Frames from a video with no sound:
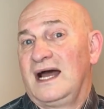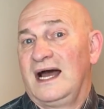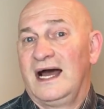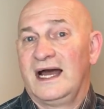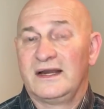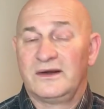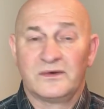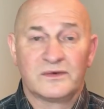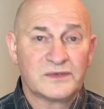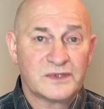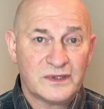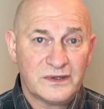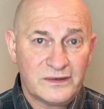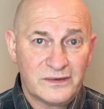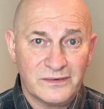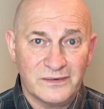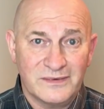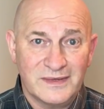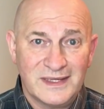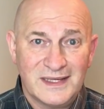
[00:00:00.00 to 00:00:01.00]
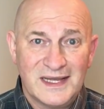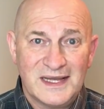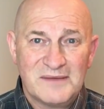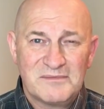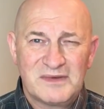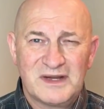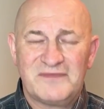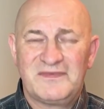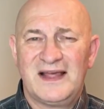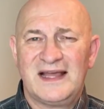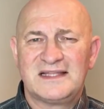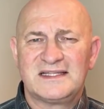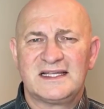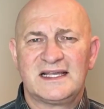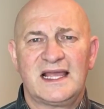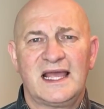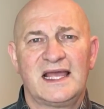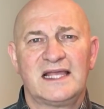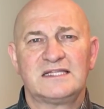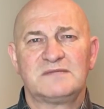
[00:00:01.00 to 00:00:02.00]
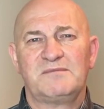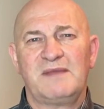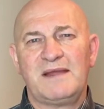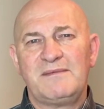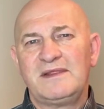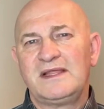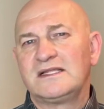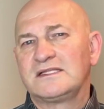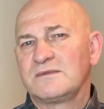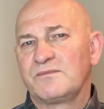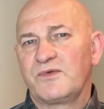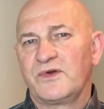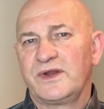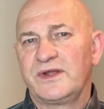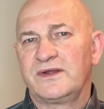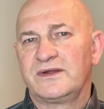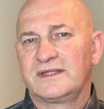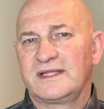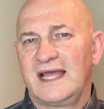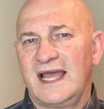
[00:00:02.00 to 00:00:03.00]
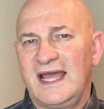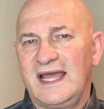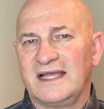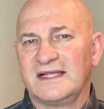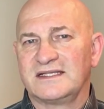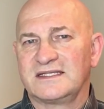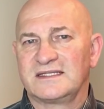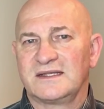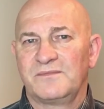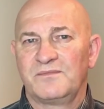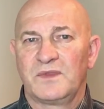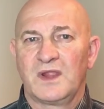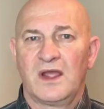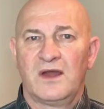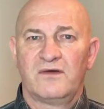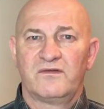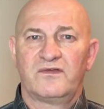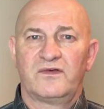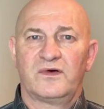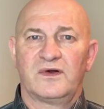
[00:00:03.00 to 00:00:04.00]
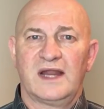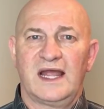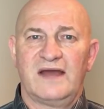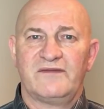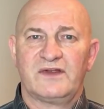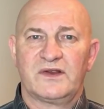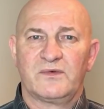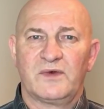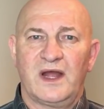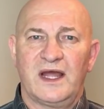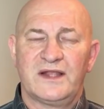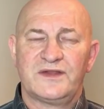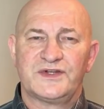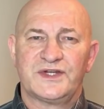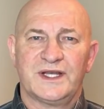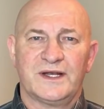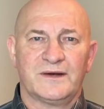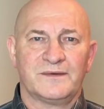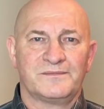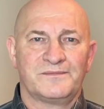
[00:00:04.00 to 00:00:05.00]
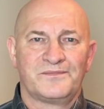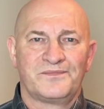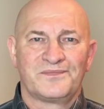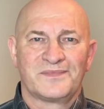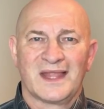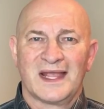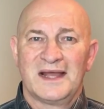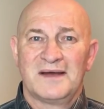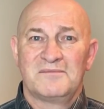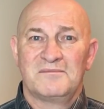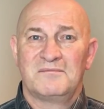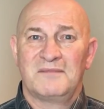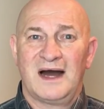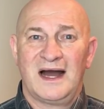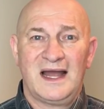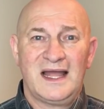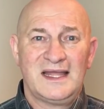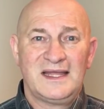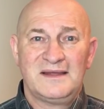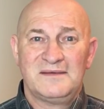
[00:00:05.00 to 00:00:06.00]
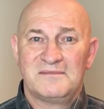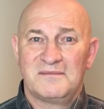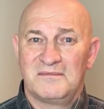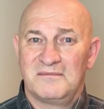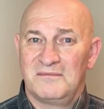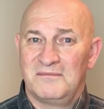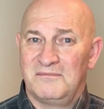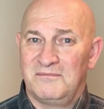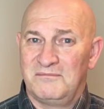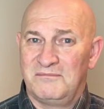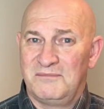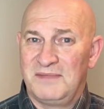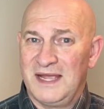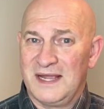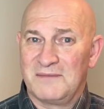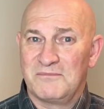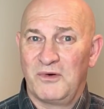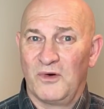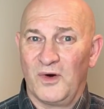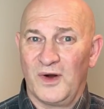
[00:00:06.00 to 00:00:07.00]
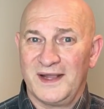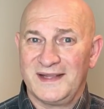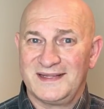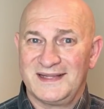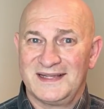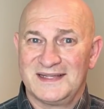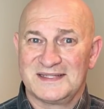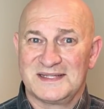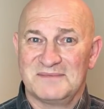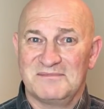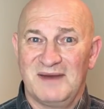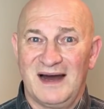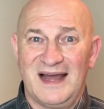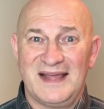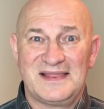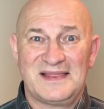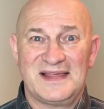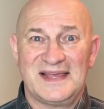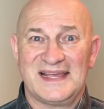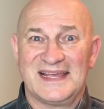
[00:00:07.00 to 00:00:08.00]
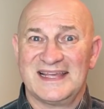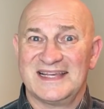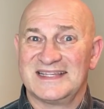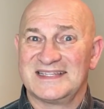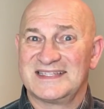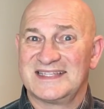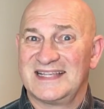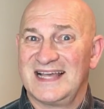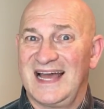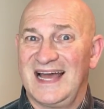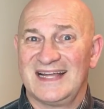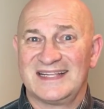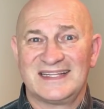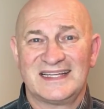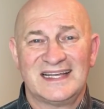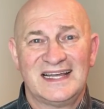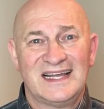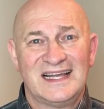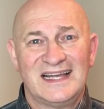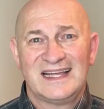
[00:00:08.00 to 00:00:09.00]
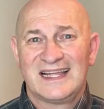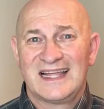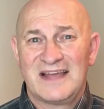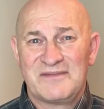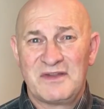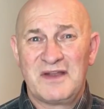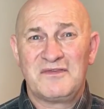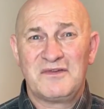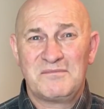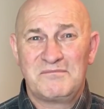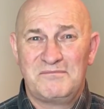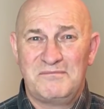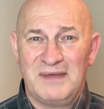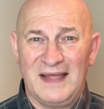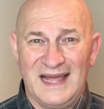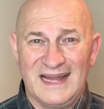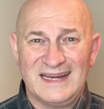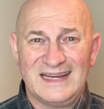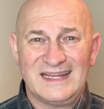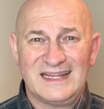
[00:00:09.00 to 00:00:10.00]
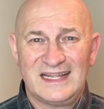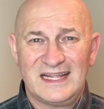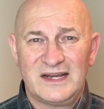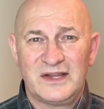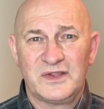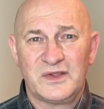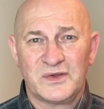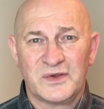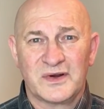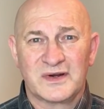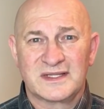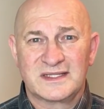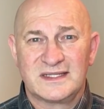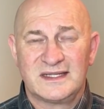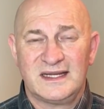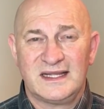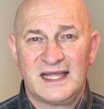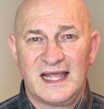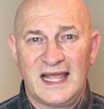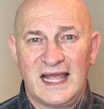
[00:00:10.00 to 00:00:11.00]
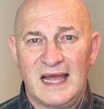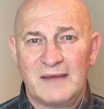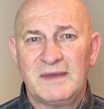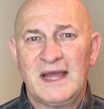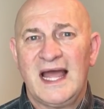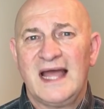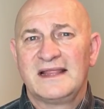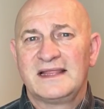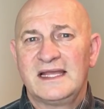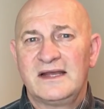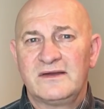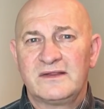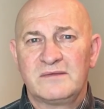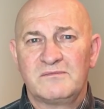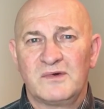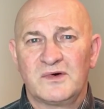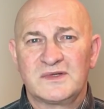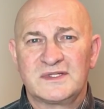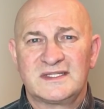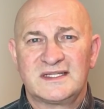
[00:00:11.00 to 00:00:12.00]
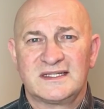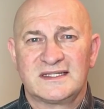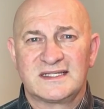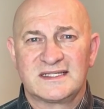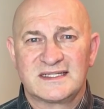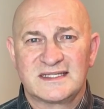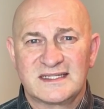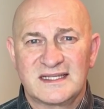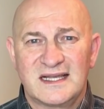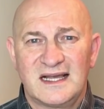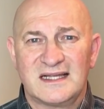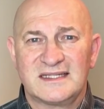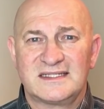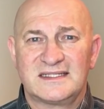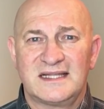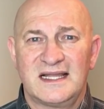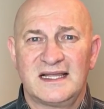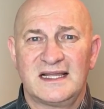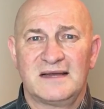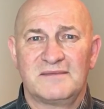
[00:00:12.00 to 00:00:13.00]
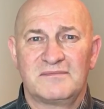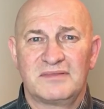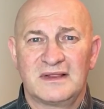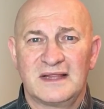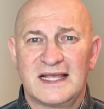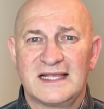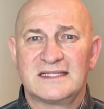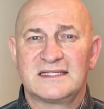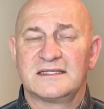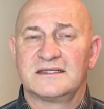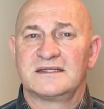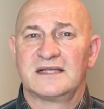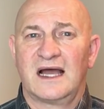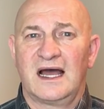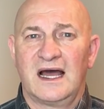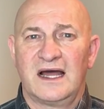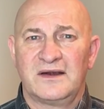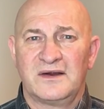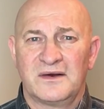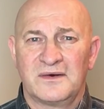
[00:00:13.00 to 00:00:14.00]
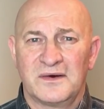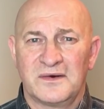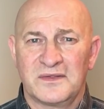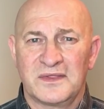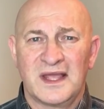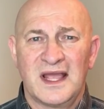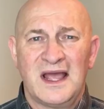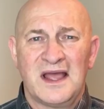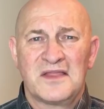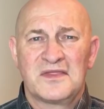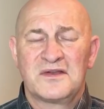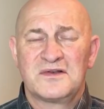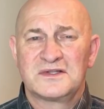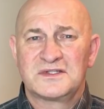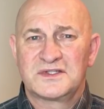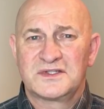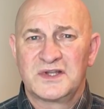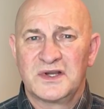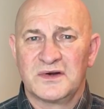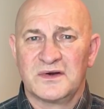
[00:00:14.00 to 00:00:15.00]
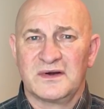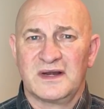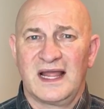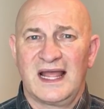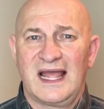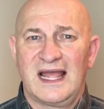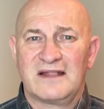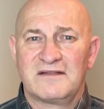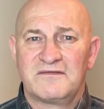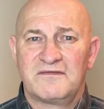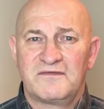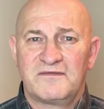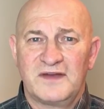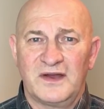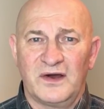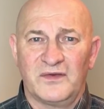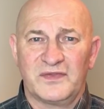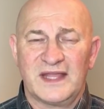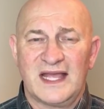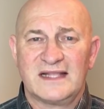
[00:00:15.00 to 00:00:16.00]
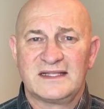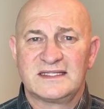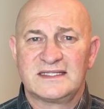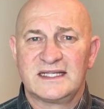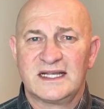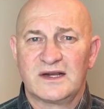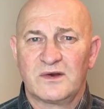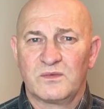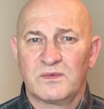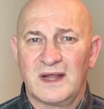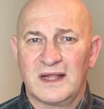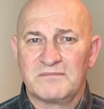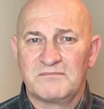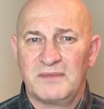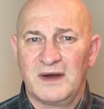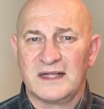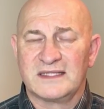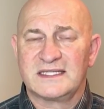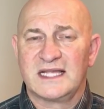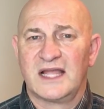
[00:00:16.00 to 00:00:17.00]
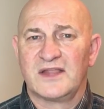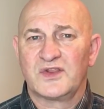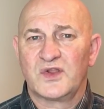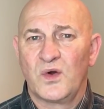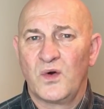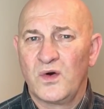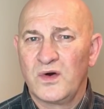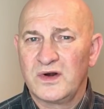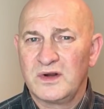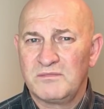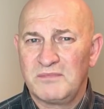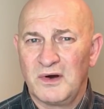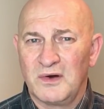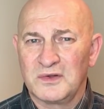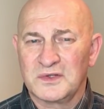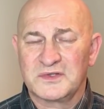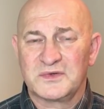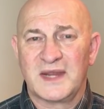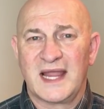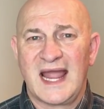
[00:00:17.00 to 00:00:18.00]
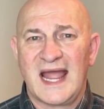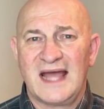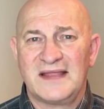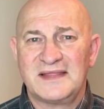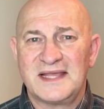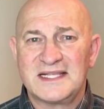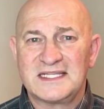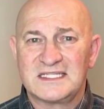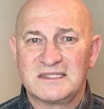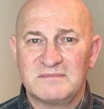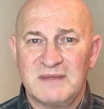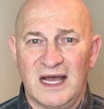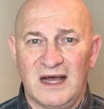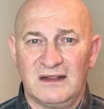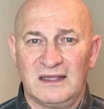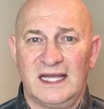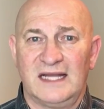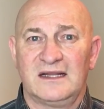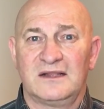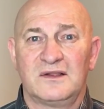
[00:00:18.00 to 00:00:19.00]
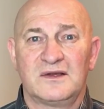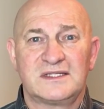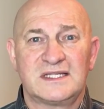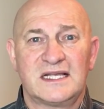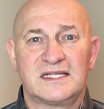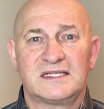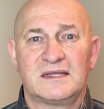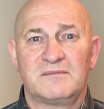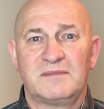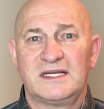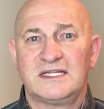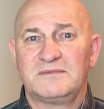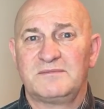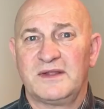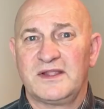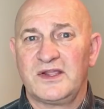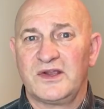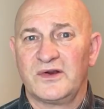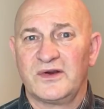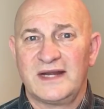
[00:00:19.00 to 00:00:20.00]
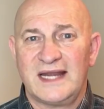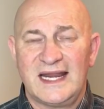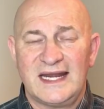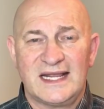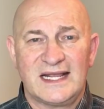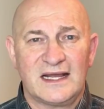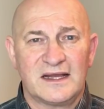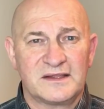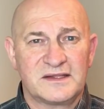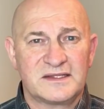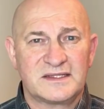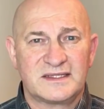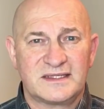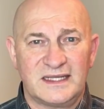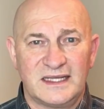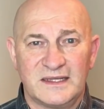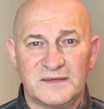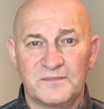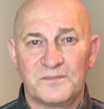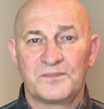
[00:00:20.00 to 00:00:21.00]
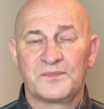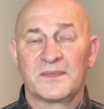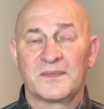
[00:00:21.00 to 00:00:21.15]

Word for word: I don't know. But if that's the case, maybe that's a pretty good case for having rideshare. My big point is, my thing is that have you ever been in a New York City cab? They are the most disgusting places on earth. There's dirt and filth and cigarette butts and torn upholstery and they smell and it looks like somebody's been urinating on the seat.